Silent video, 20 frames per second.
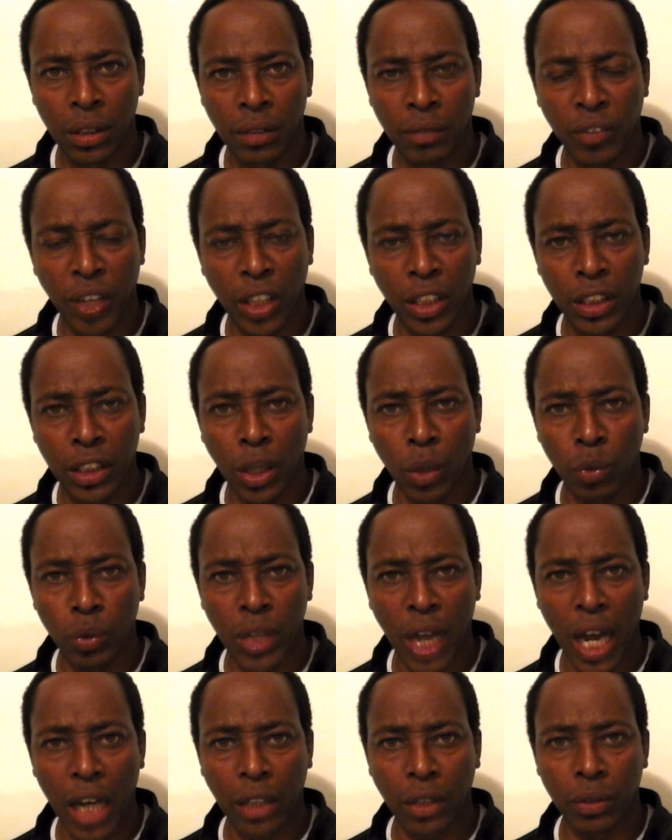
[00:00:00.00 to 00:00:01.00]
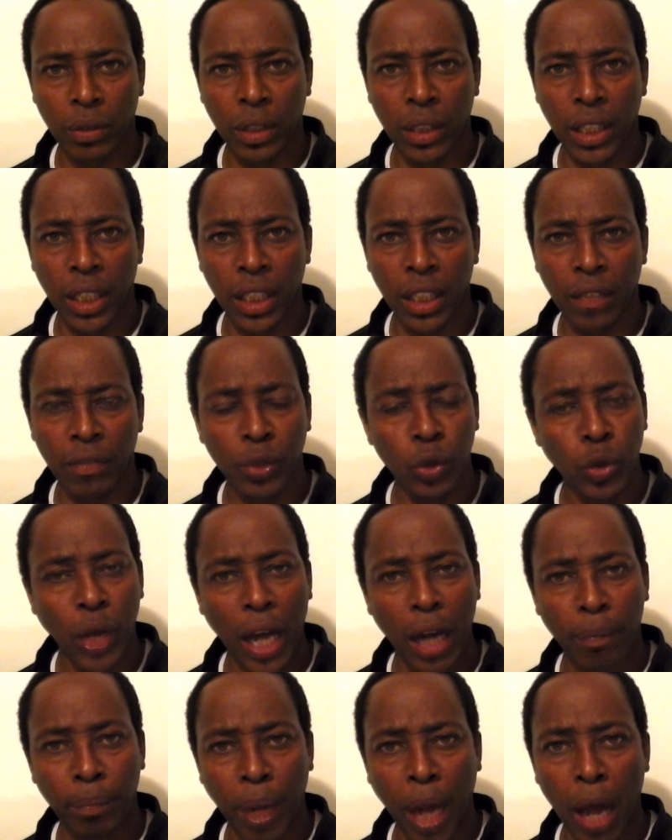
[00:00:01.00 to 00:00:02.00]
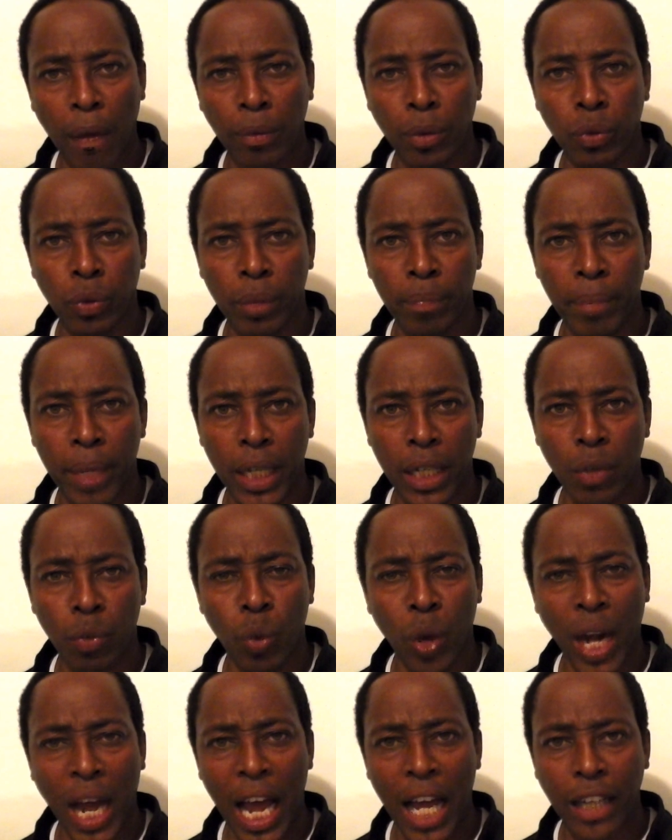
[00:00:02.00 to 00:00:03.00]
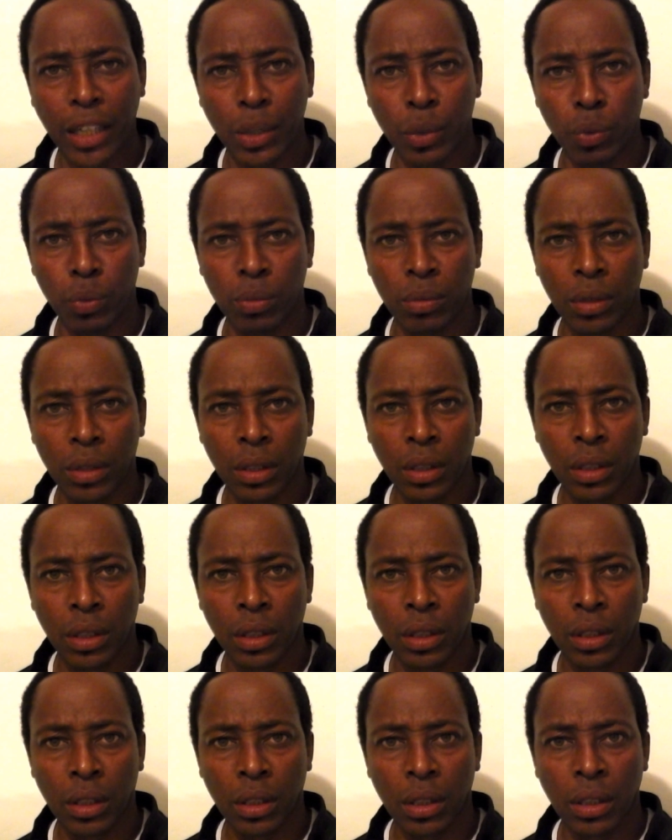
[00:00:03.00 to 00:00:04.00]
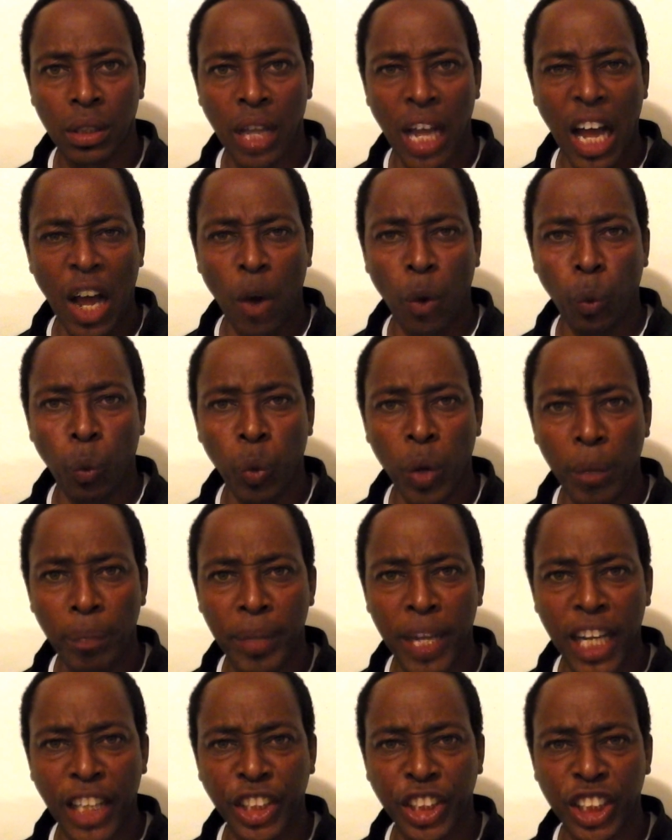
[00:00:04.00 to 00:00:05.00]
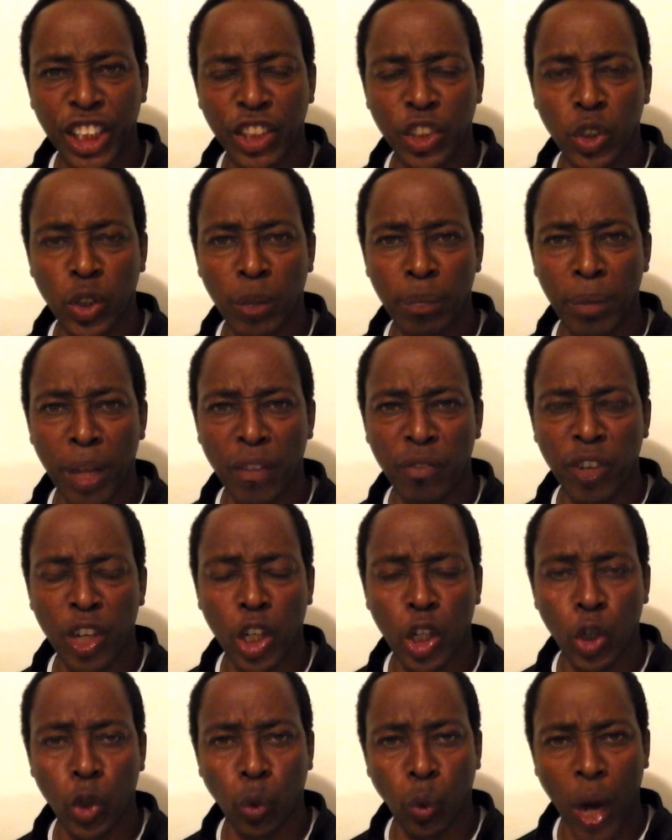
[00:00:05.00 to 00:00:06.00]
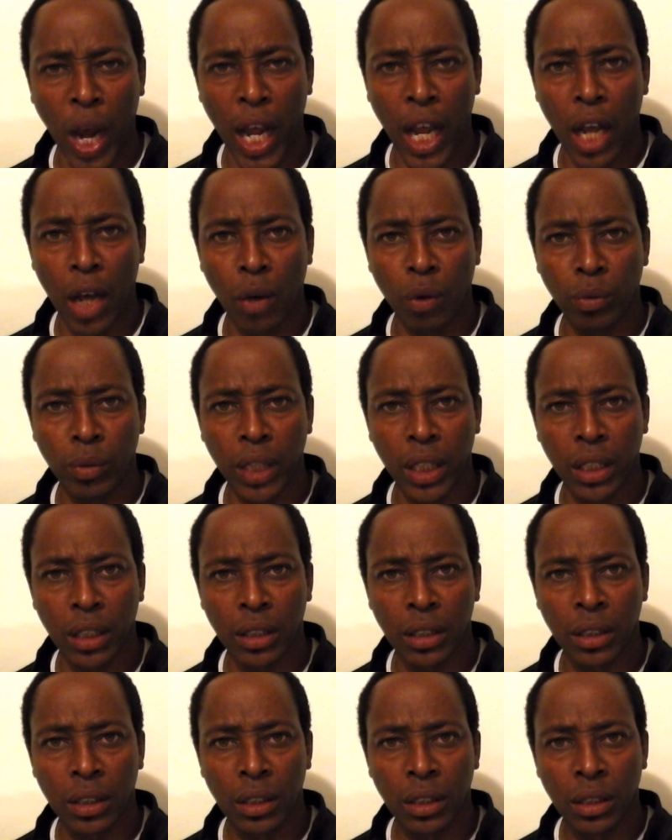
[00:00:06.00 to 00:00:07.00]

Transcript: Fuck your doctrine, nigga, if you got a problem with me and what I do. I'll rip that shit to the motherfucking ground, nigga.